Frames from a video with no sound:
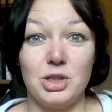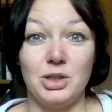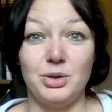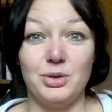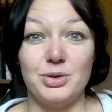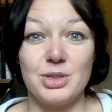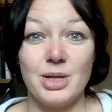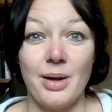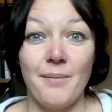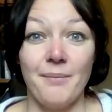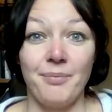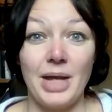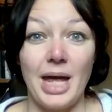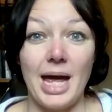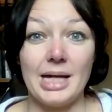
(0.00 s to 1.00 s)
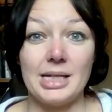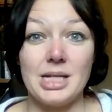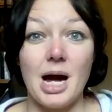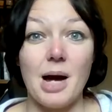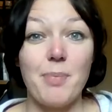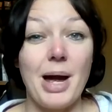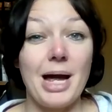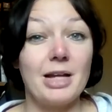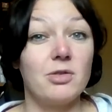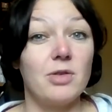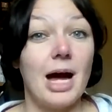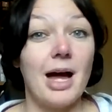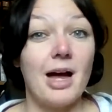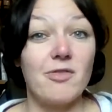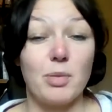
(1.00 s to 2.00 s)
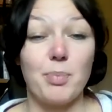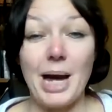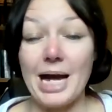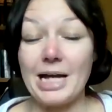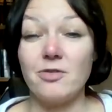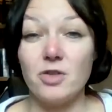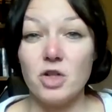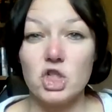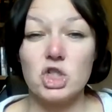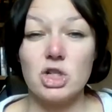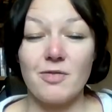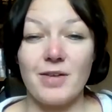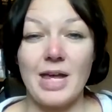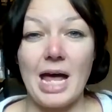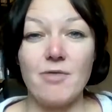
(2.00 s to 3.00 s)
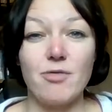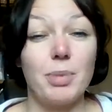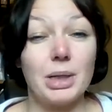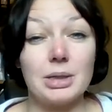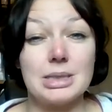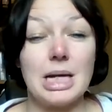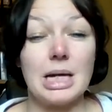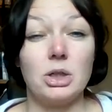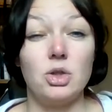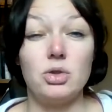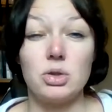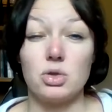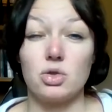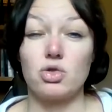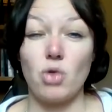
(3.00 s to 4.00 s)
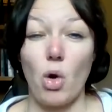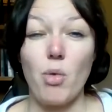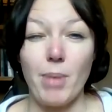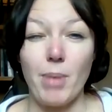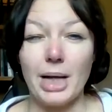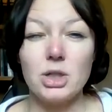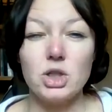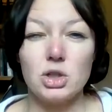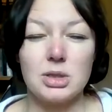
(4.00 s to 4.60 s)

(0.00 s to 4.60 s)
to use. And I have the paid version of Canva because I use it so much.